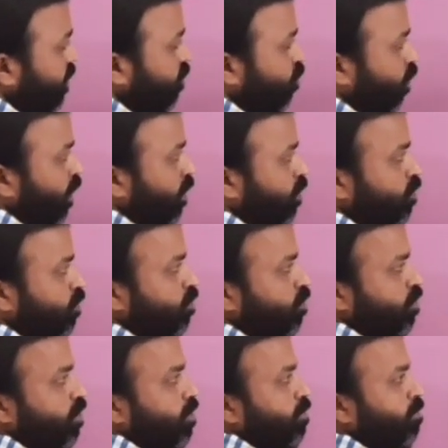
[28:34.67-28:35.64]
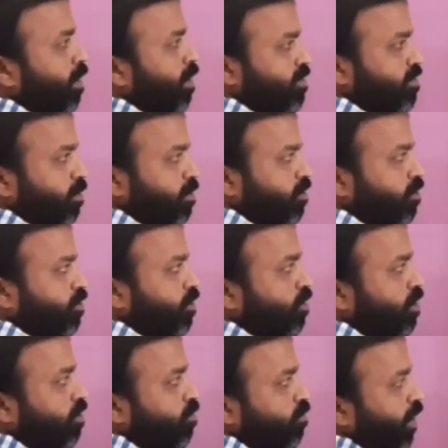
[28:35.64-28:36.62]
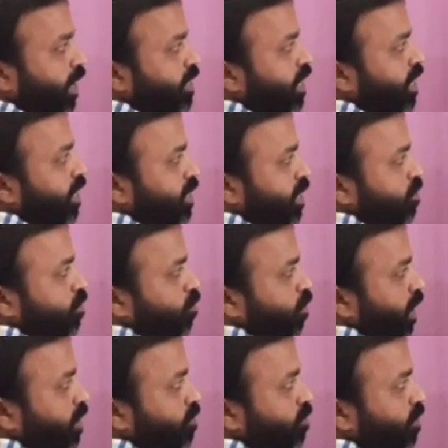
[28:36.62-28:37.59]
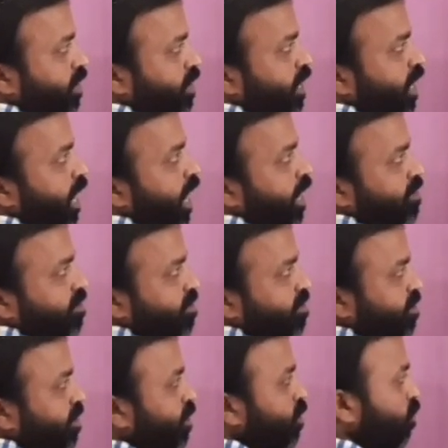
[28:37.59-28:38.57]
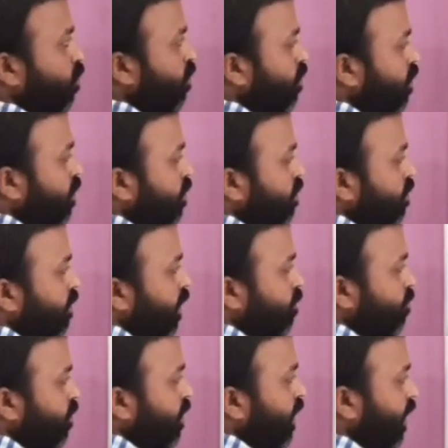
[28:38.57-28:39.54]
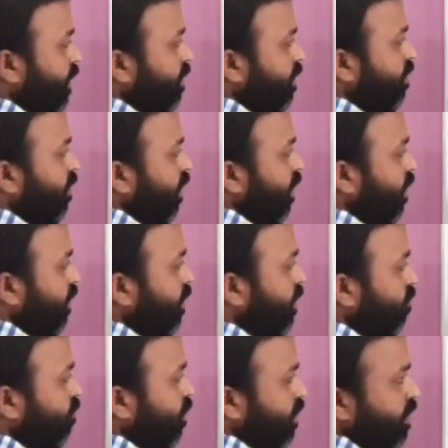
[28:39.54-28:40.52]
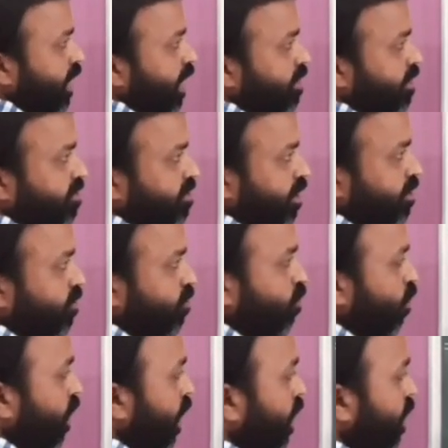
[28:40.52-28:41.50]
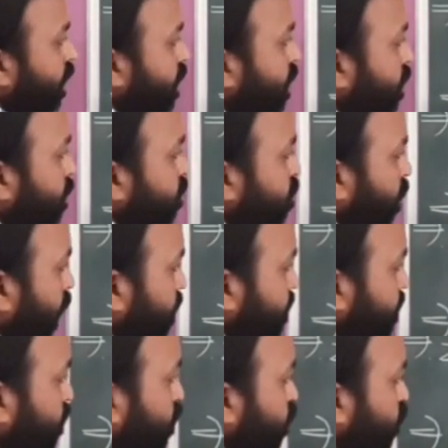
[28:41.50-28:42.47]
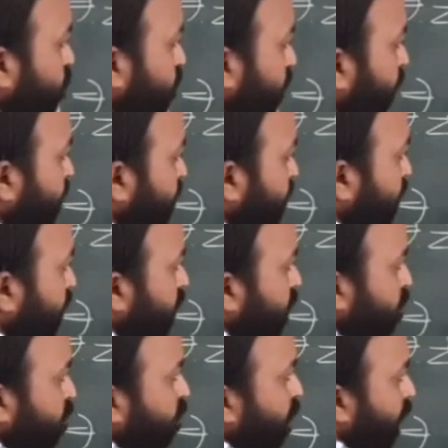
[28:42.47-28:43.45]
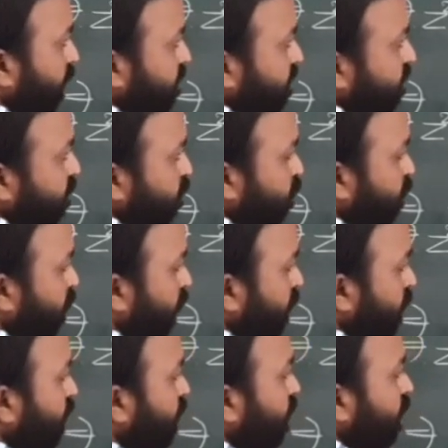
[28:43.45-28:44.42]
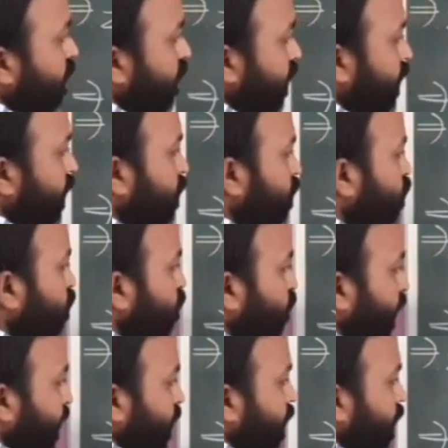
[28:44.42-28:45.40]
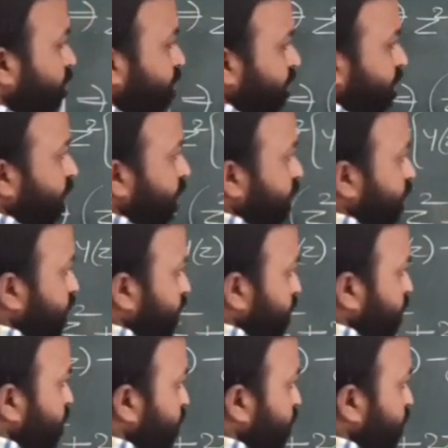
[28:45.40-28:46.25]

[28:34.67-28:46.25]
equal to, by substituting y0 and y1 as 0, then we get the equation as z square plus 2z plus 1 into y of z